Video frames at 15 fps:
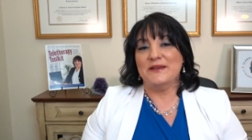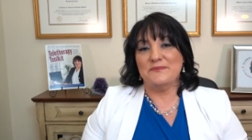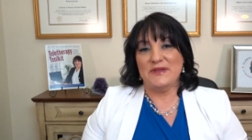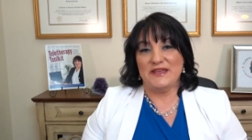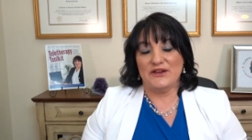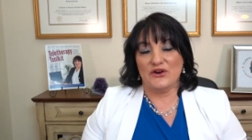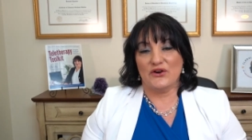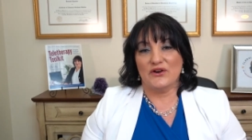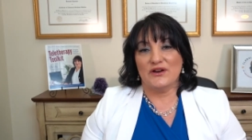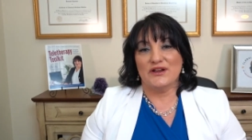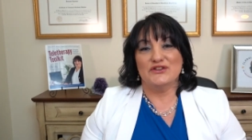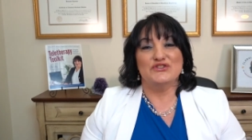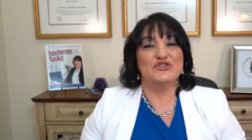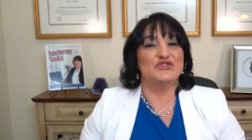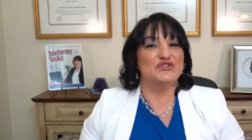here
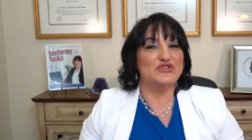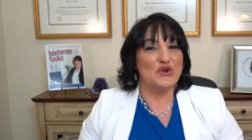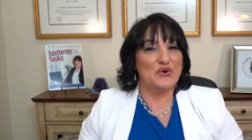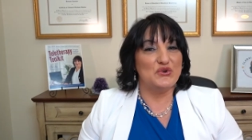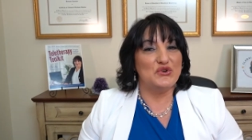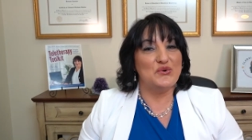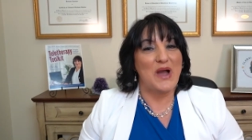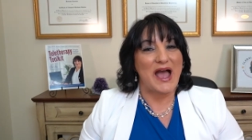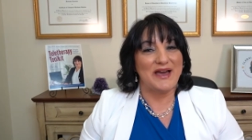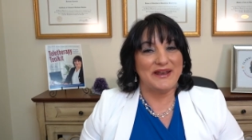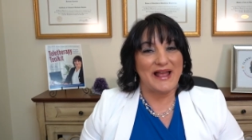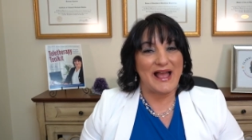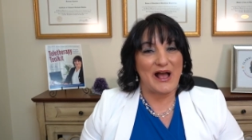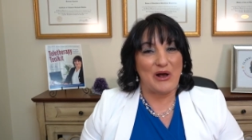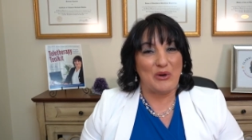to show you how to
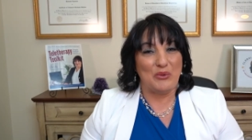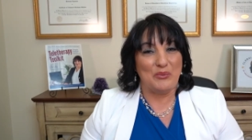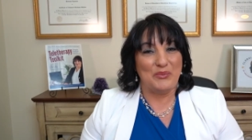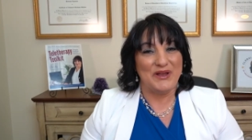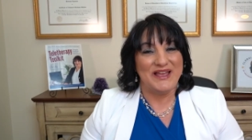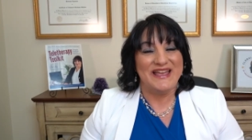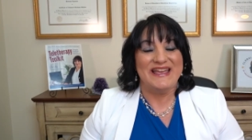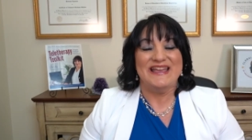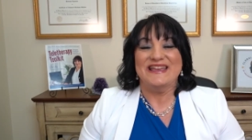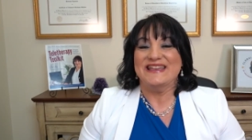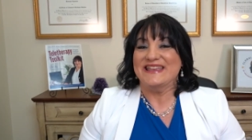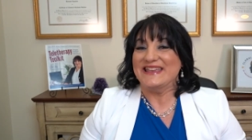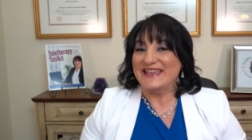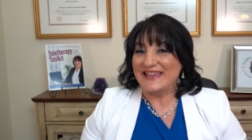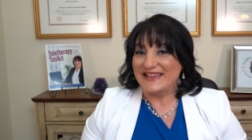help
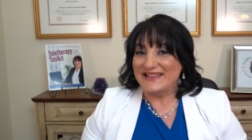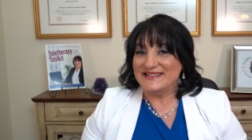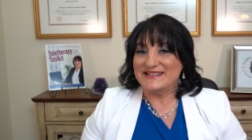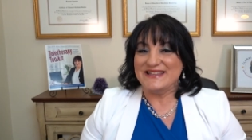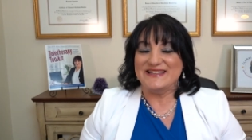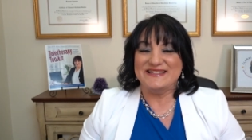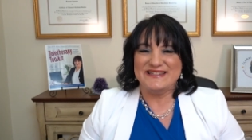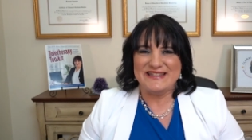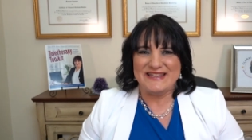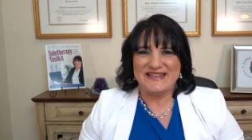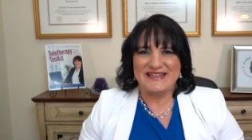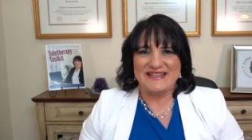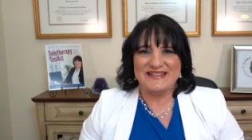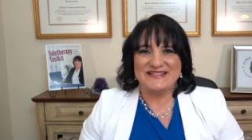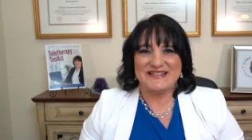kids and
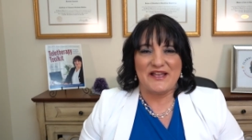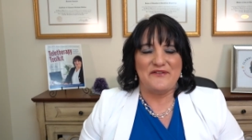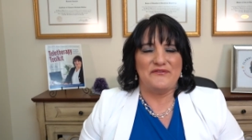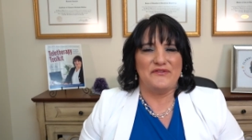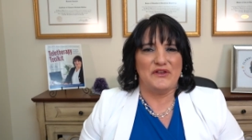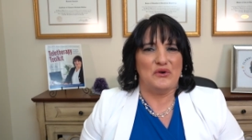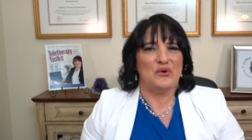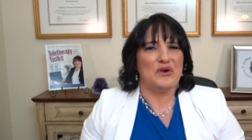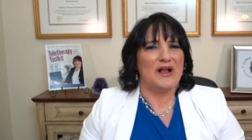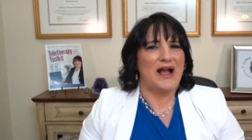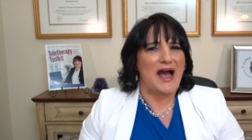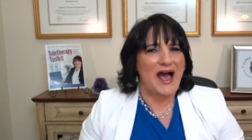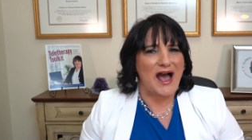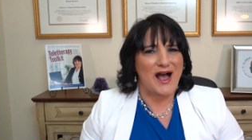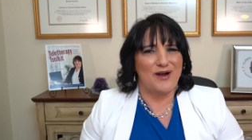teens feel
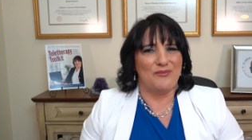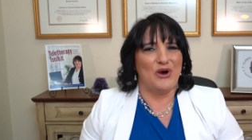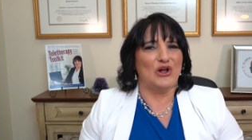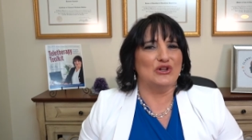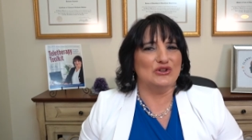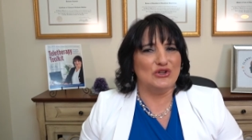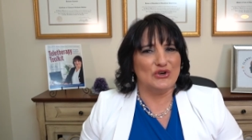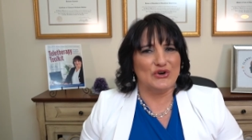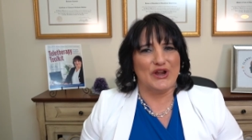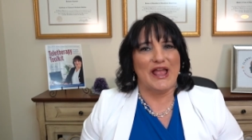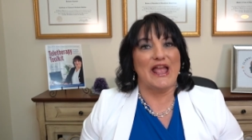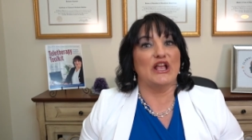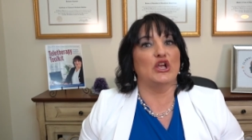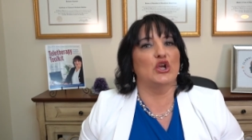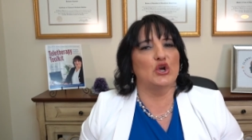calm, alert,
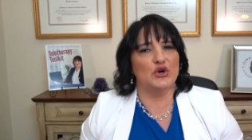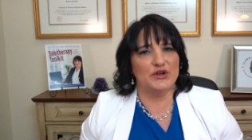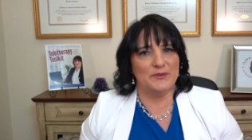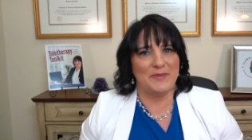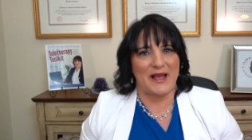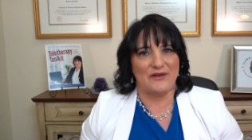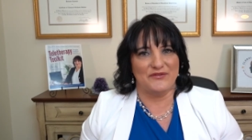and good about